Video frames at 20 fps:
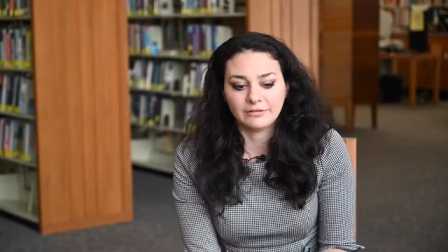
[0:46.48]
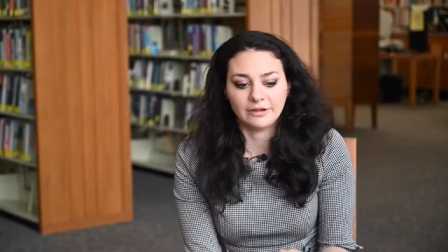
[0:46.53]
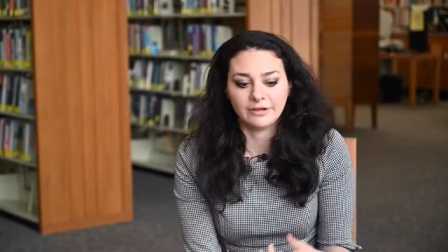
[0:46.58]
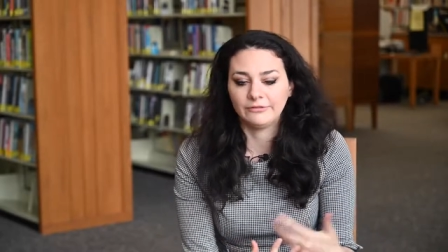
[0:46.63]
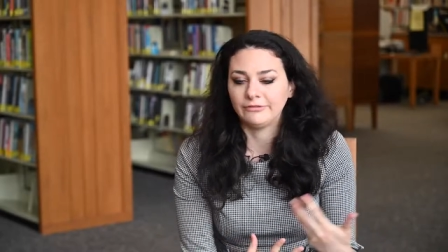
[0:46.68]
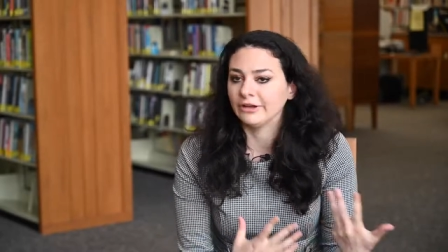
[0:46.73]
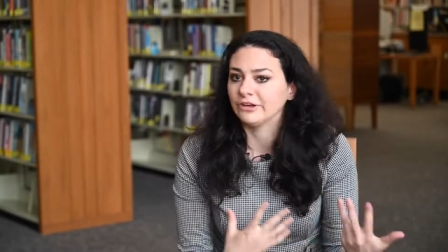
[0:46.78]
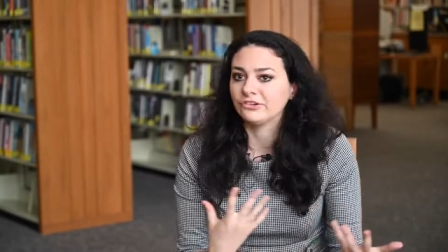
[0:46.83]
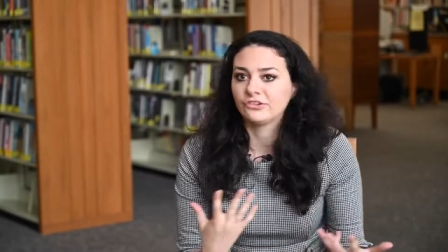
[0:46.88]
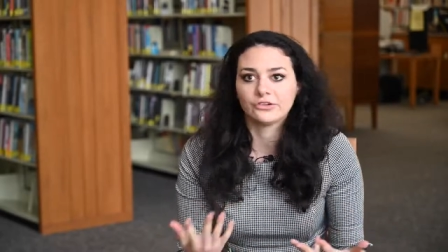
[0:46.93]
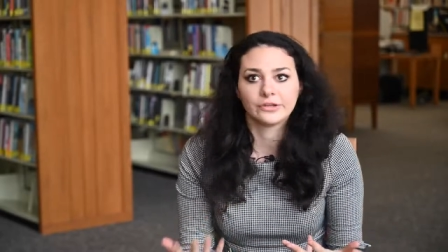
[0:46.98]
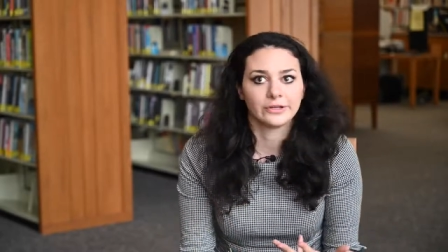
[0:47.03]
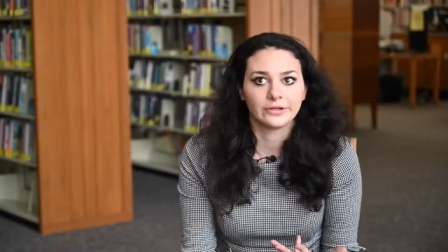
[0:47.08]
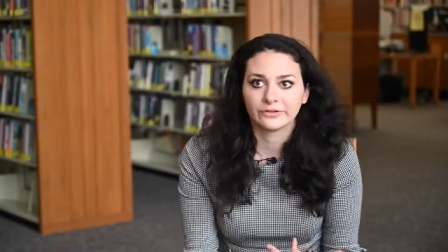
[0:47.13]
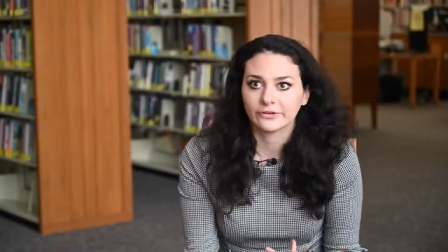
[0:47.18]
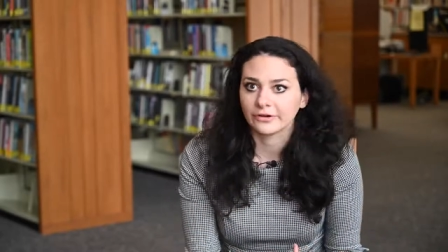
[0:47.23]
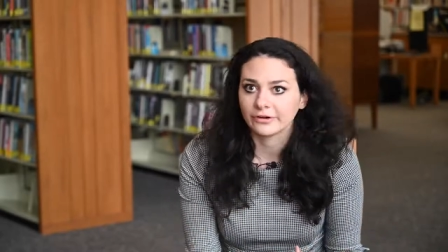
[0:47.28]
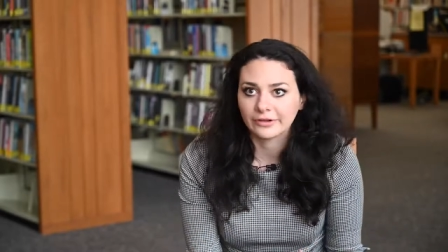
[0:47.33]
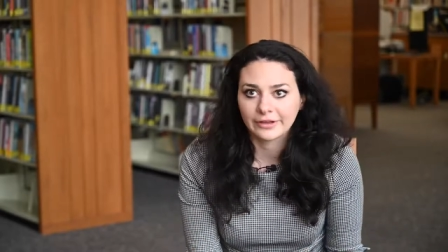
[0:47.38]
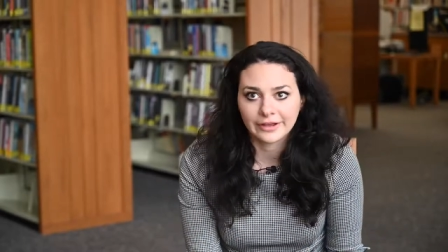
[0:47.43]
eventually
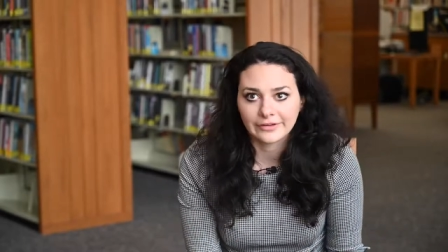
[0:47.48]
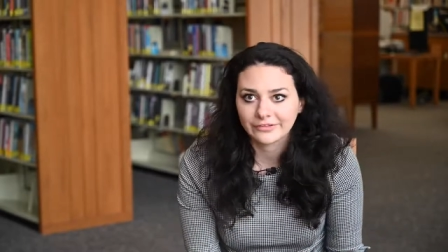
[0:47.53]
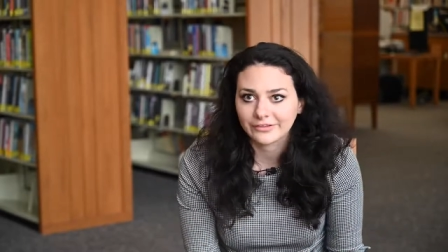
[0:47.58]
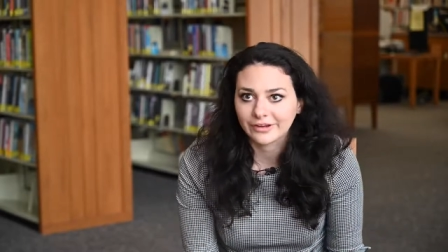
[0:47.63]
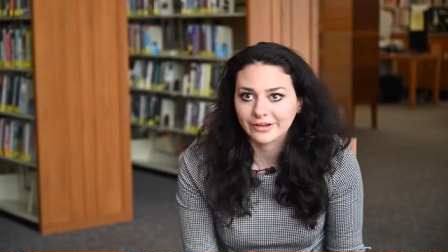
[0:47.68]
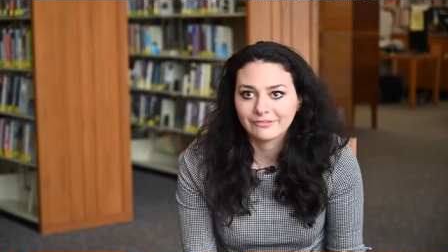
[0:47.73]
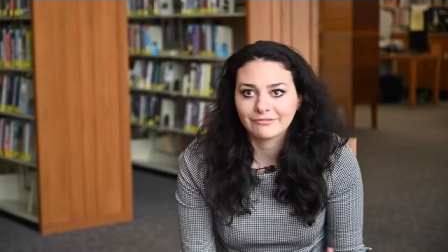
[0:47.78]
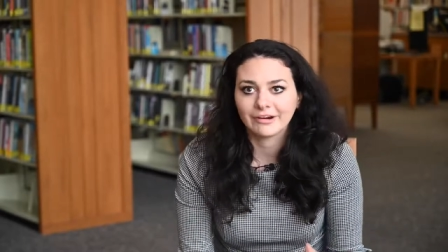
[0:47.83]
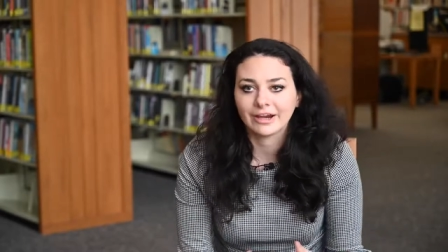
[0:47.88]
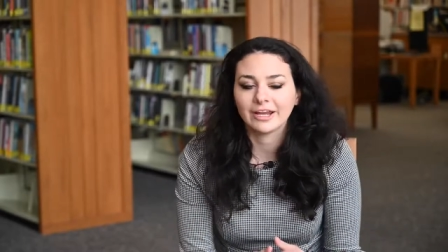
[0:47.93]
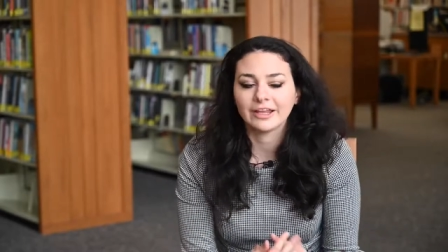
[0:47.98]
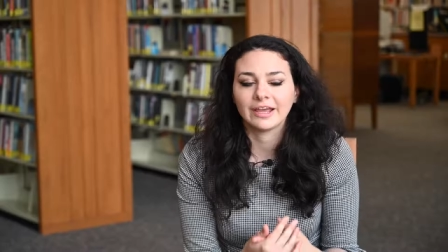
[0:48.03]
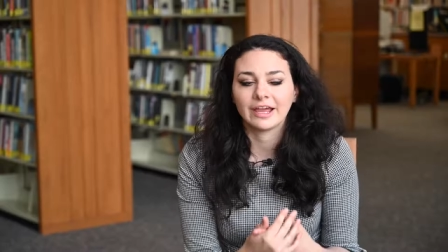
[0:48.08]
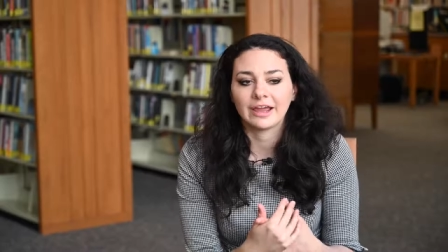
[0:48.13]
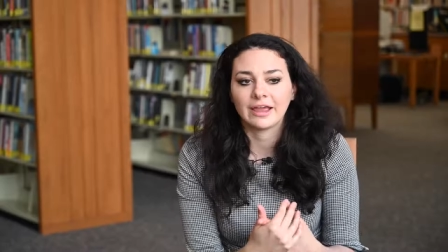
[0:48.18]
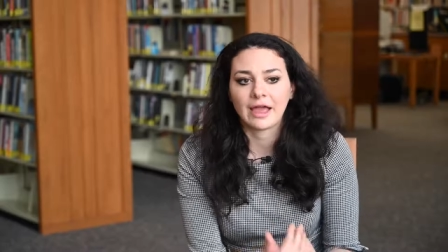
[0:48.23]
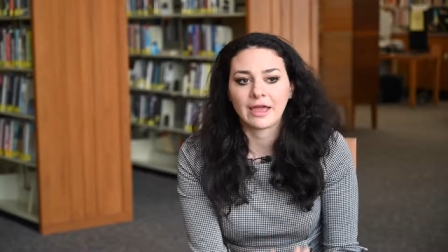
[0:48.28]
internalized it, right? I,